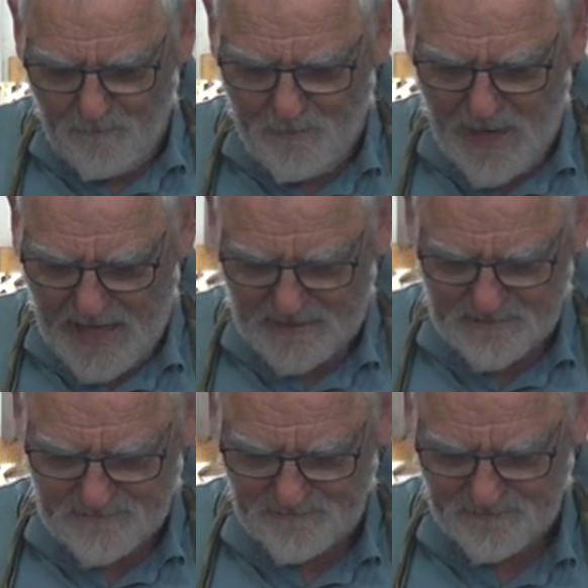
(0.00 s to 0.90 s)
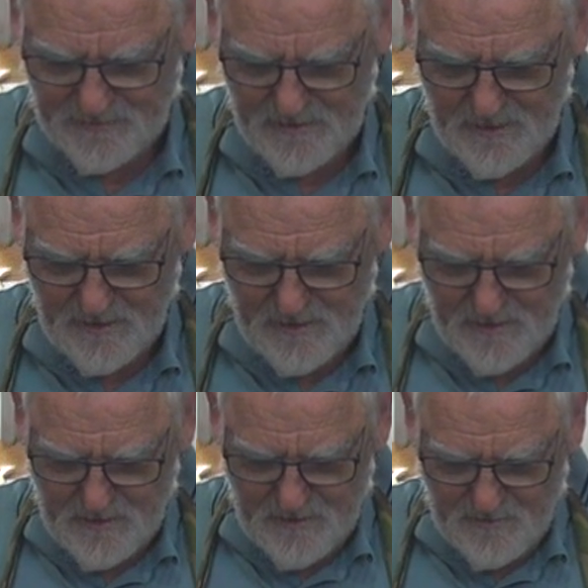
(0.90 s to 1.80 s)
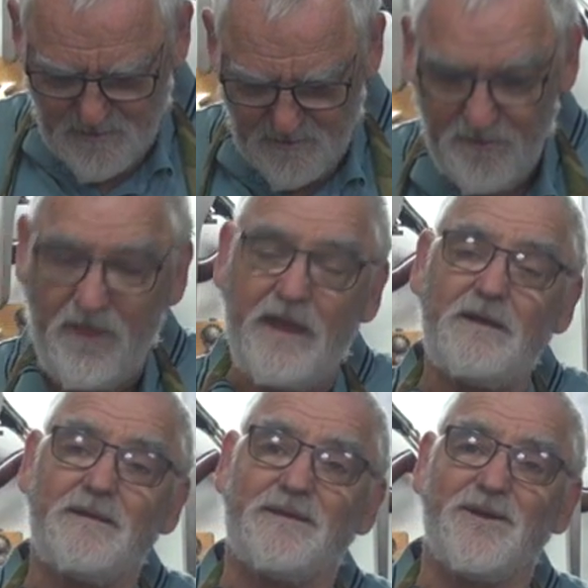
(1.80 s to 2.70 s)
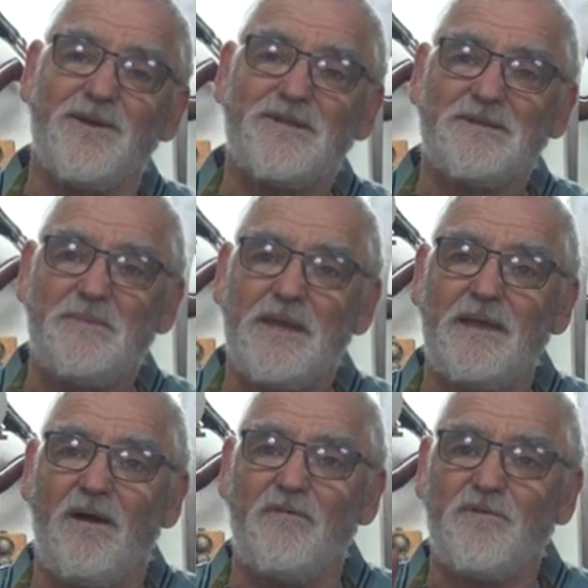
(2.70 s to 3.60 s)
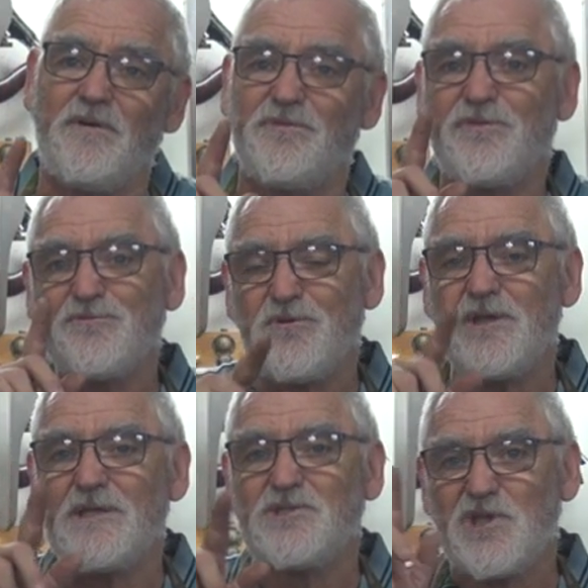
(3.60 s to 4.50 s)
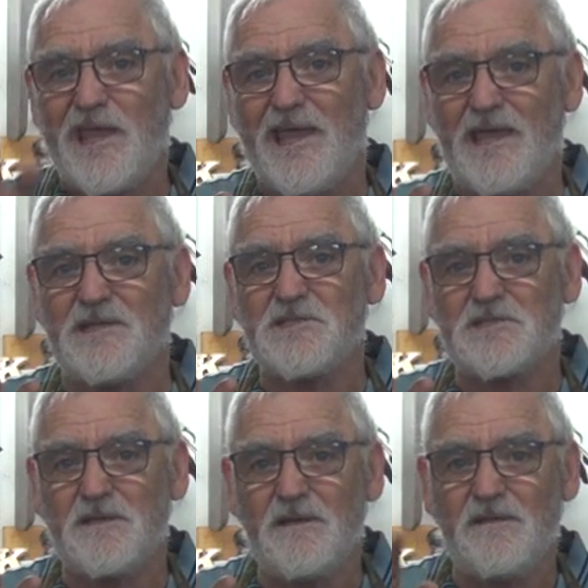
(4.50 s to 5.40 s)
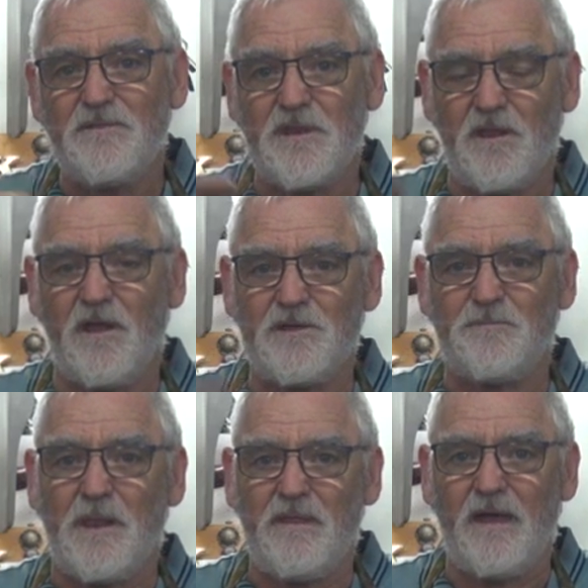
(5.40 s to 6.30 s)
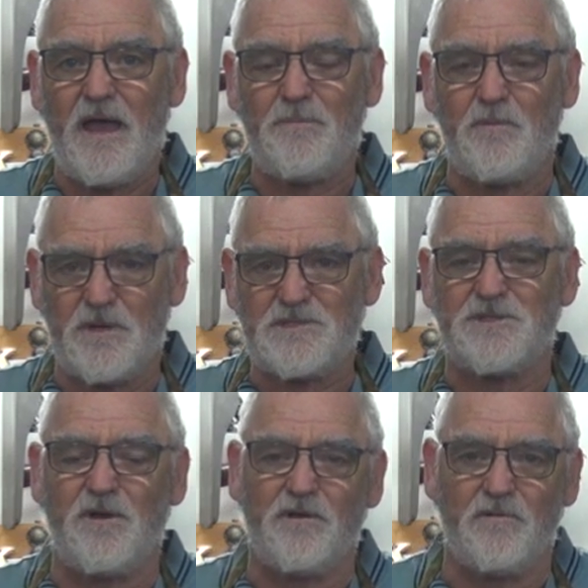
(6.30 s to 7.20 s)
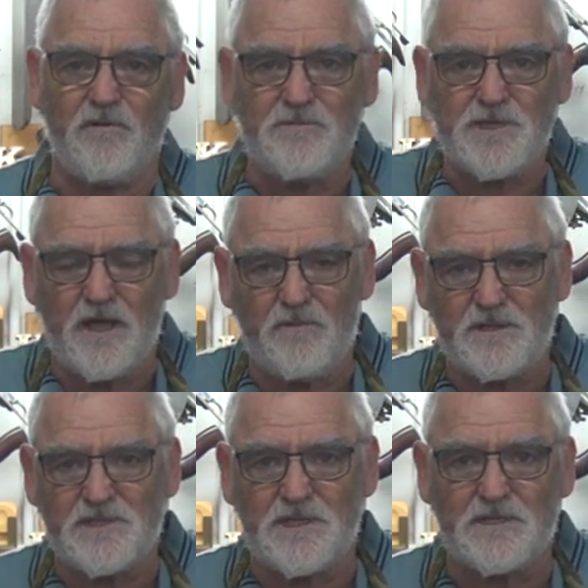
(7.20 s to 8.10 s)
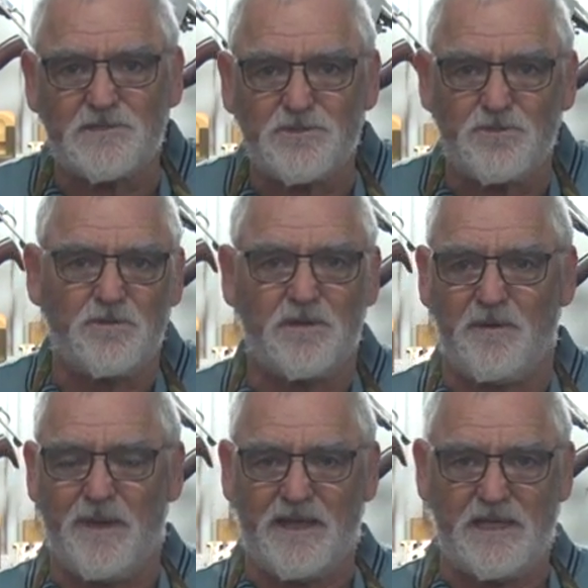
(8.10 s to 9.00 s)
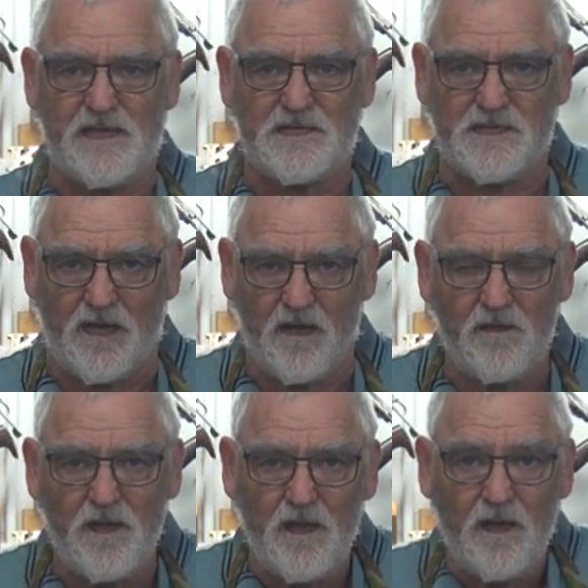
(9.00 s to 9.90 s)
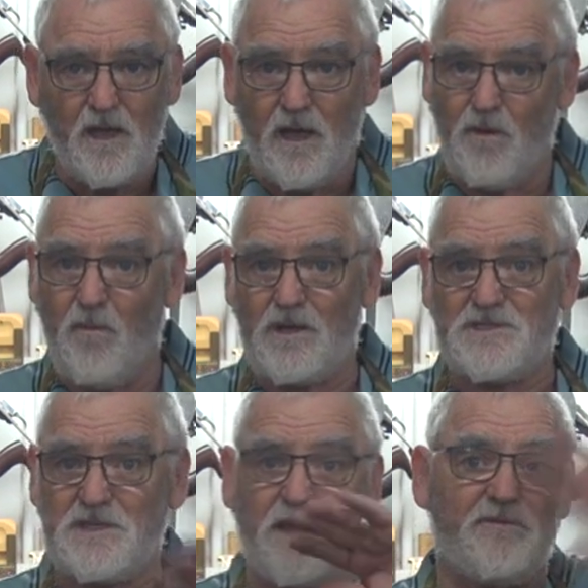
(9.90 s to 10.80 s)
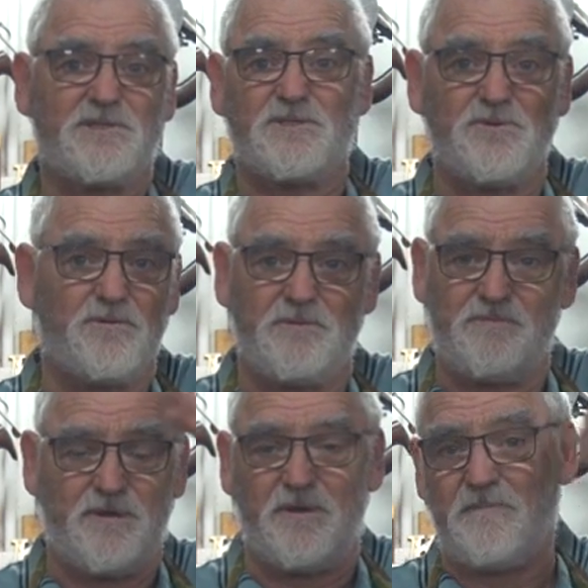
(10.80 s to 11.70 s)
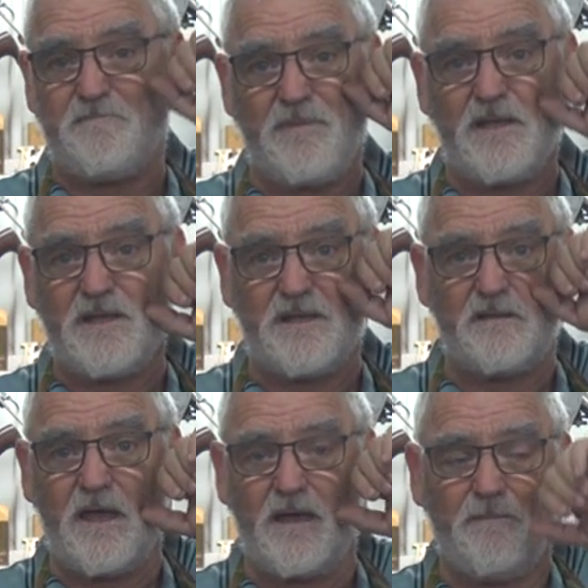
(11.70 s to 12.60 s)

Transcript: But then it occurred to me, I've got three chairs that I like to play the harp on. One's a dining room chair, one's a little stool that I made years ago, and one's another stool that I, a little,